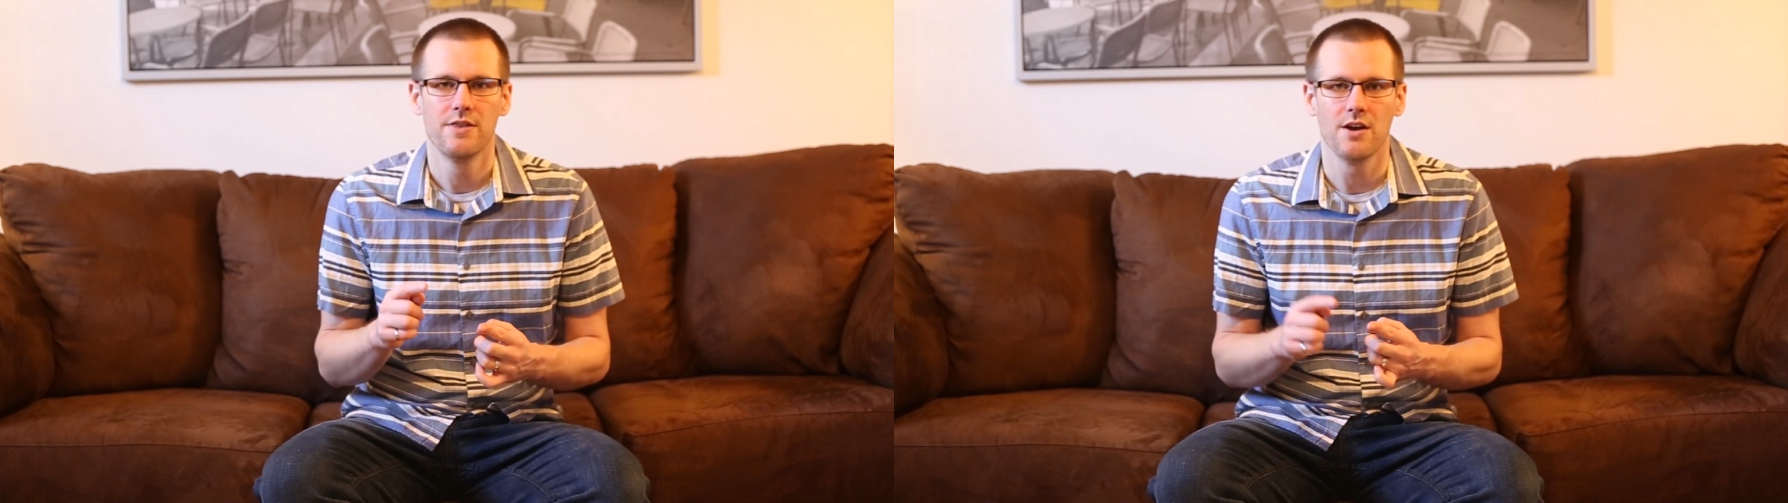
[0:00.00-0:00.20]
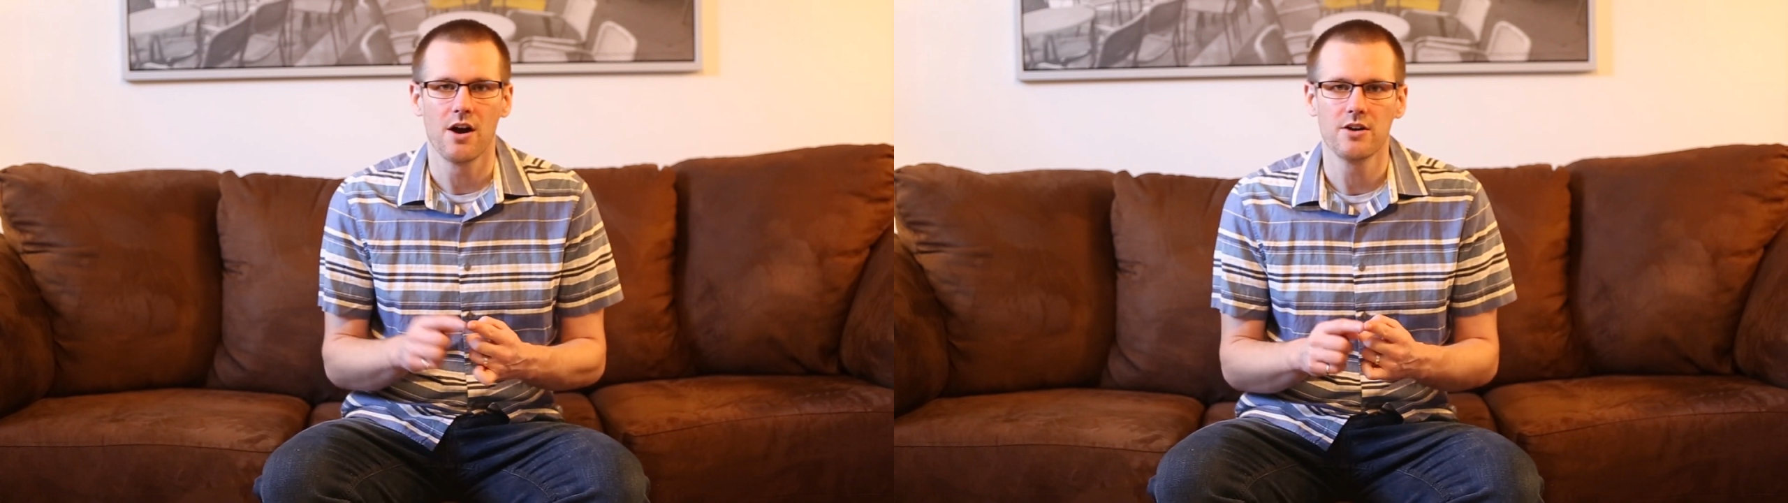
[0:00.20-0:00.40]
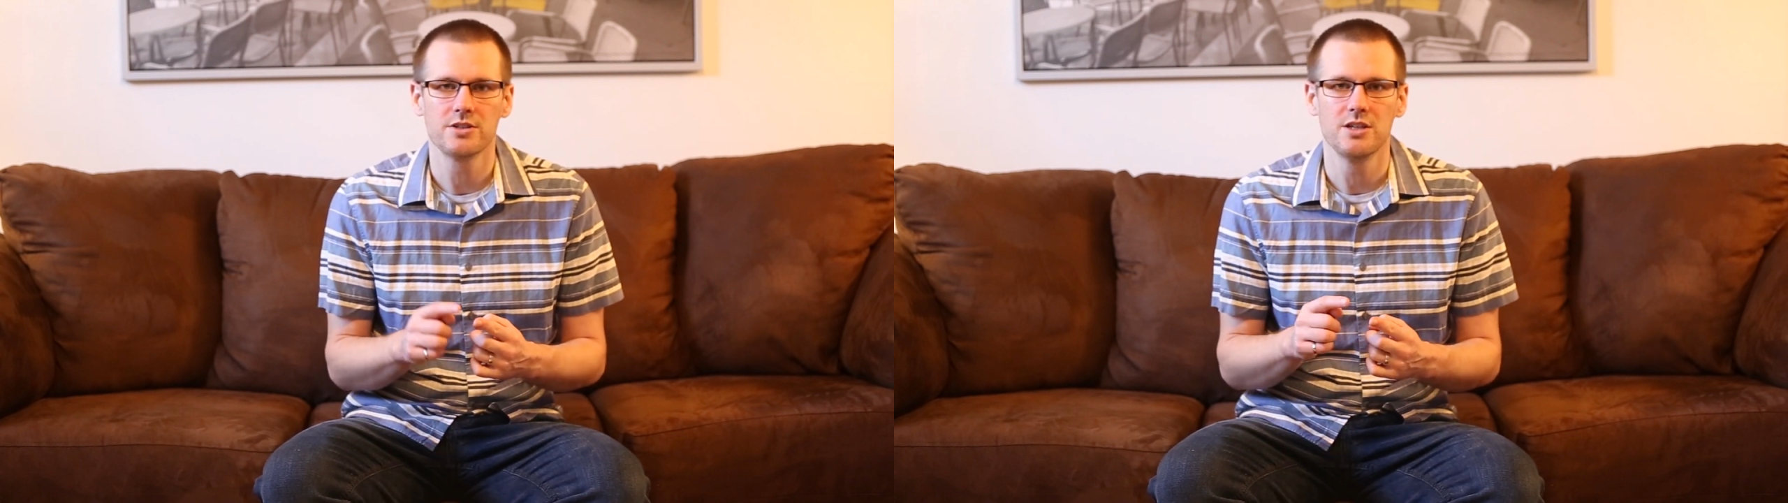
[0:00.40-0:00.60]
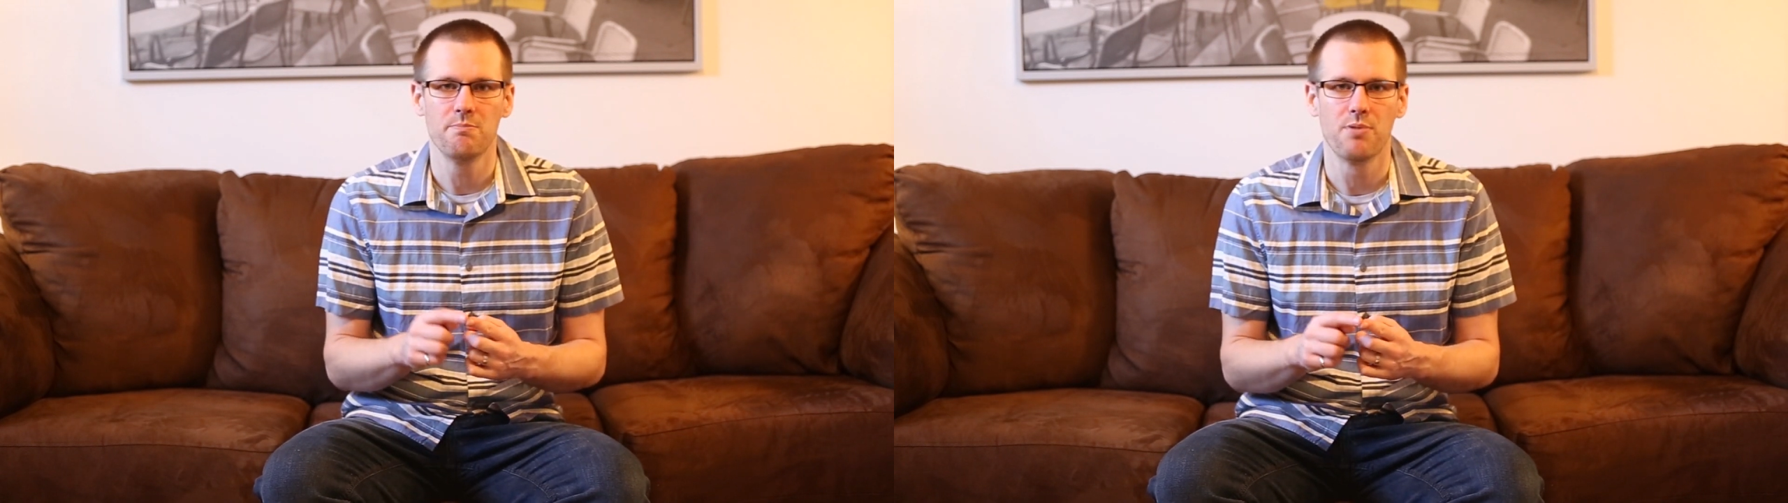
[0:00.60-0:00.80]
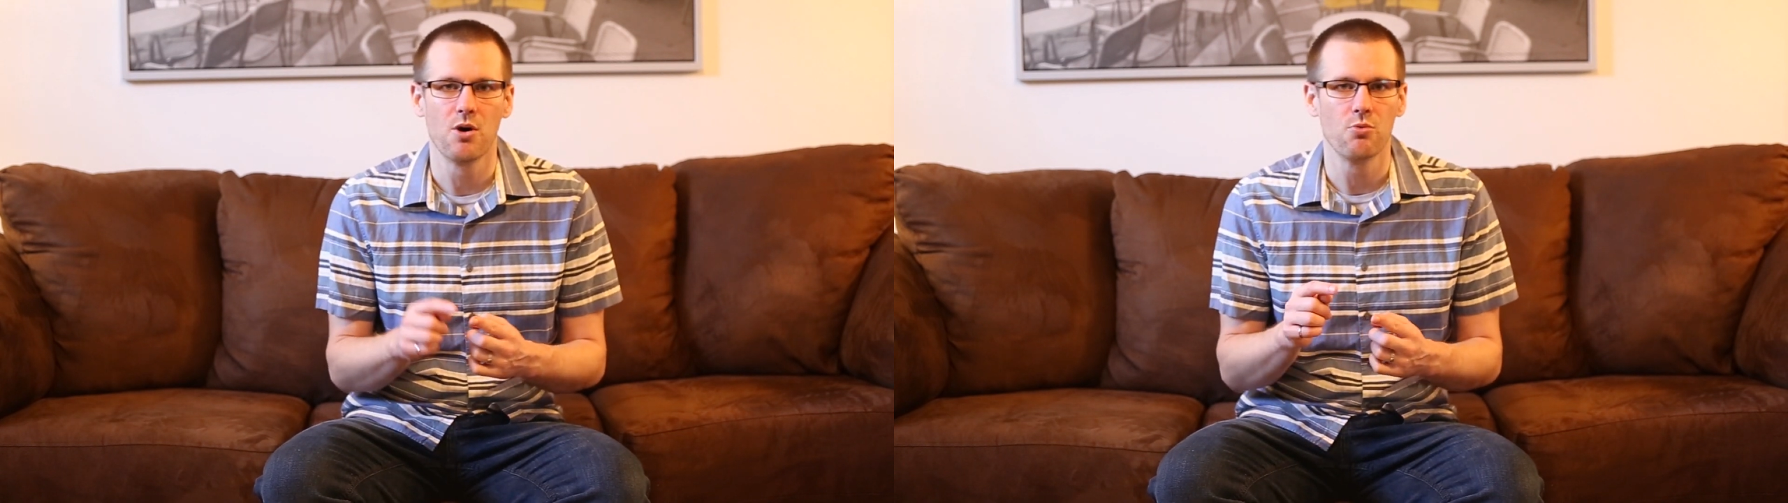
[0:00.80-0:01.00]
the
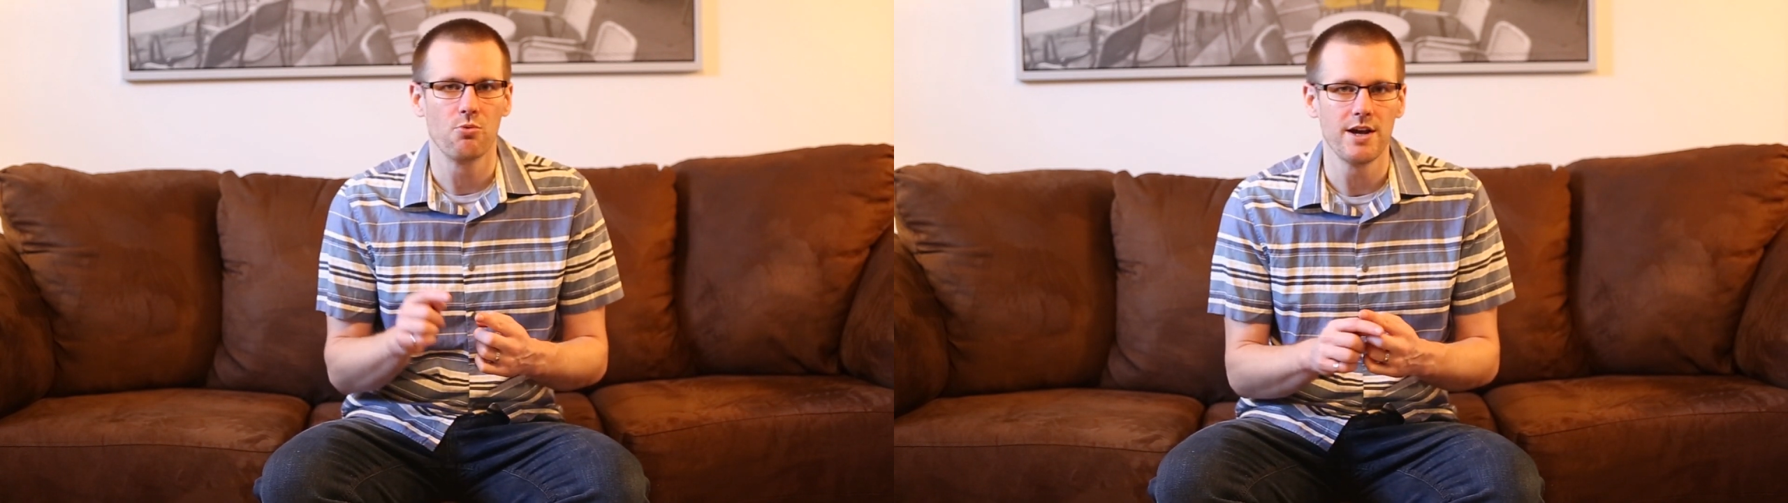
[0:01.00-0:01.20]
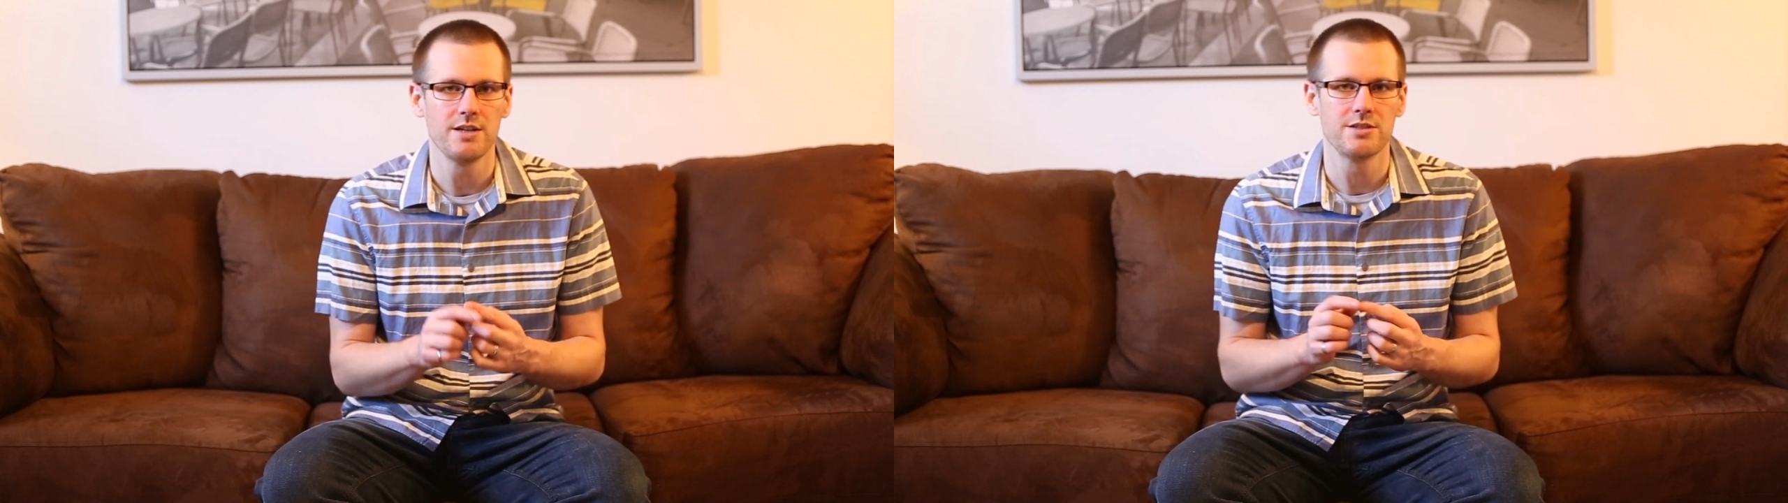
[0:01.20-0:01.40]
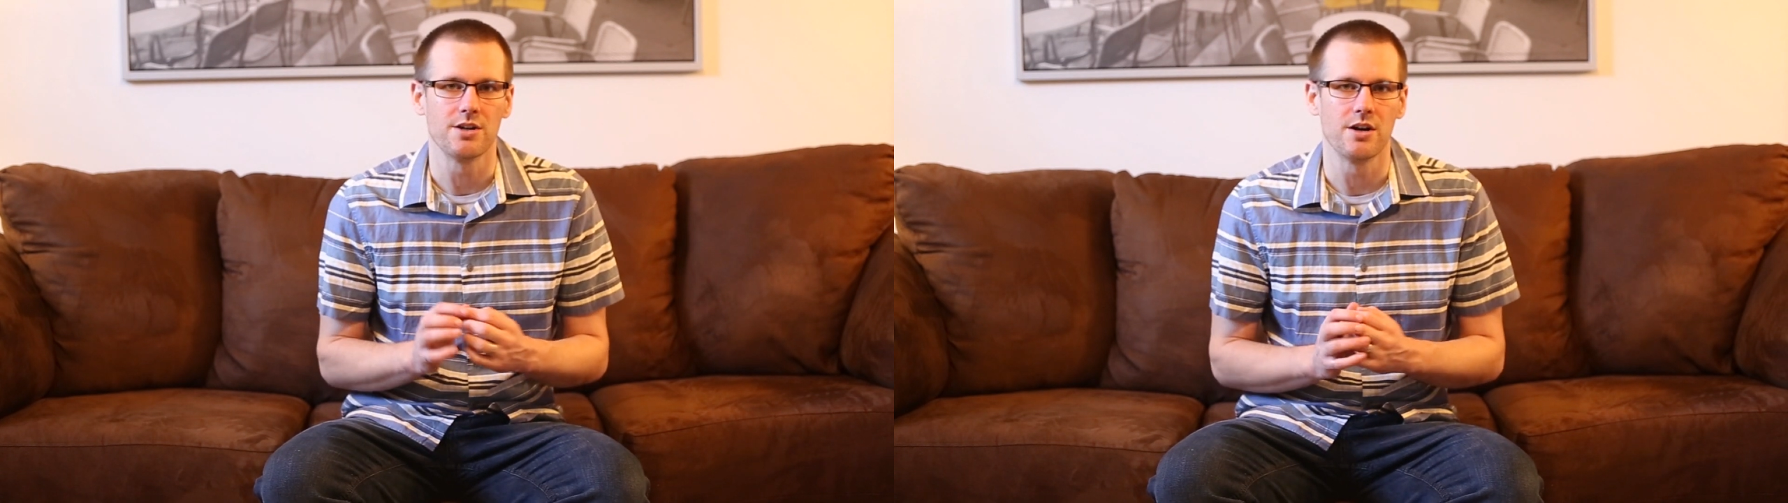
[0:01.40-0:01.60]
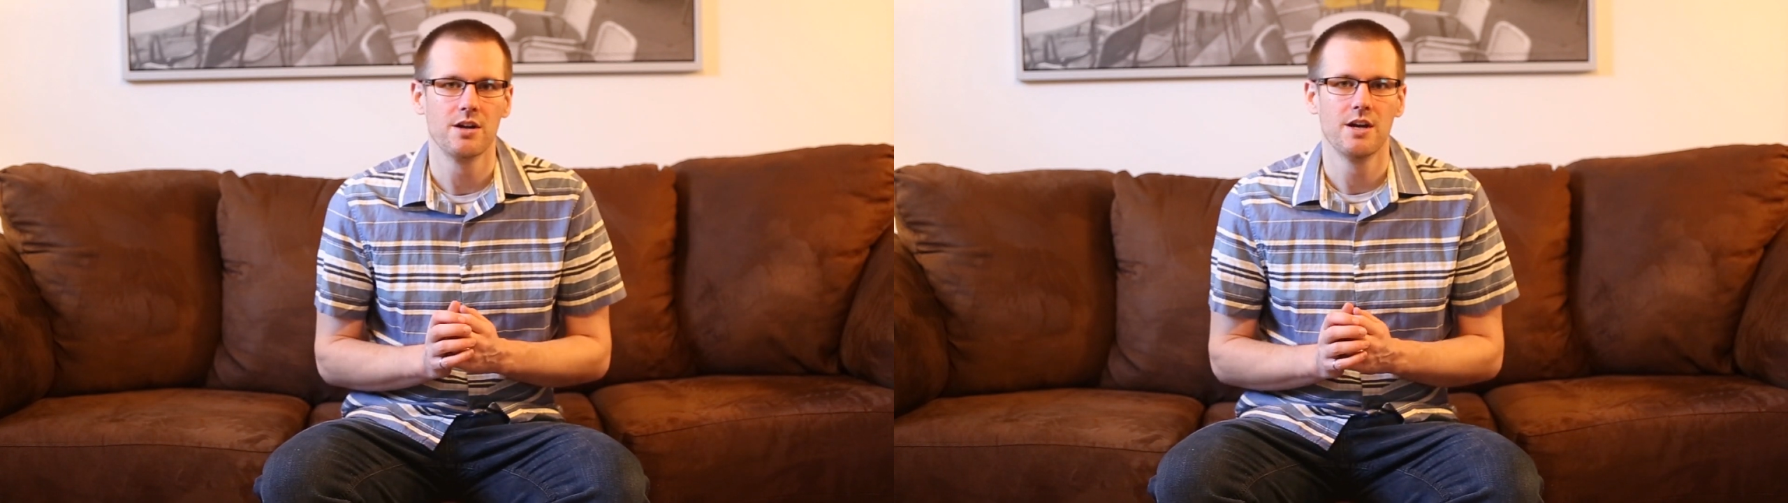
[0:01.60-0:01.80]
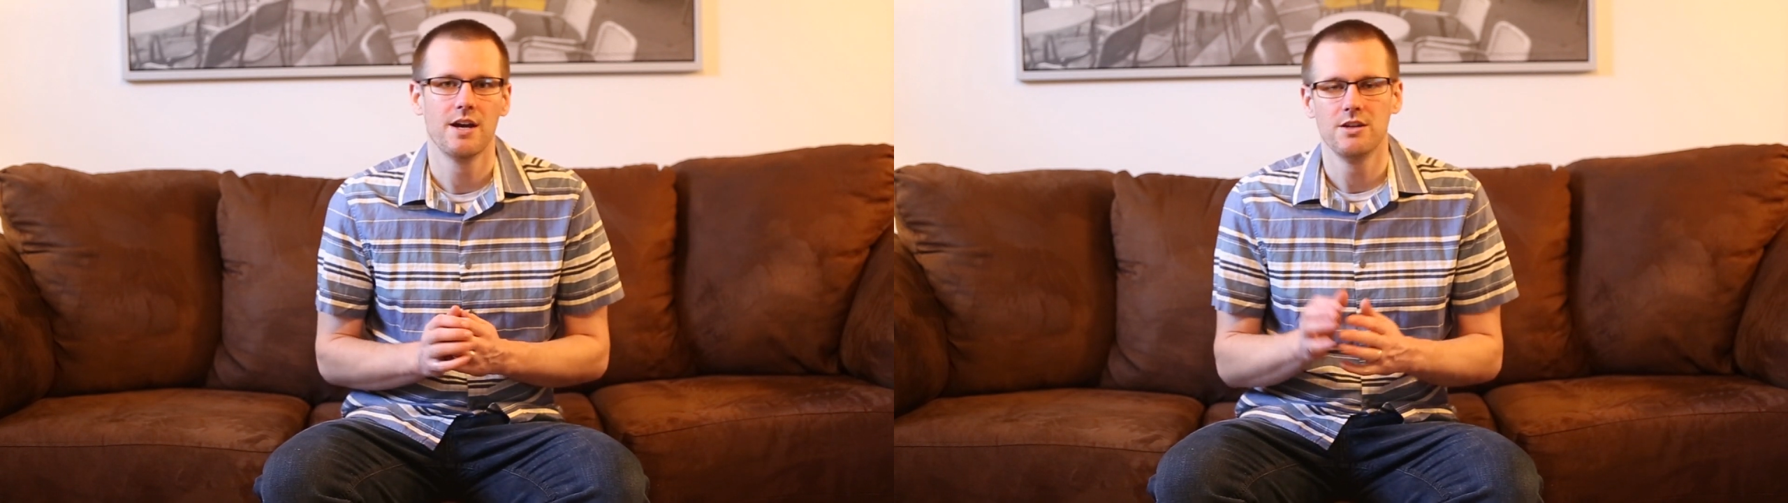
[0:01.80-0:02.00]
RC boat racer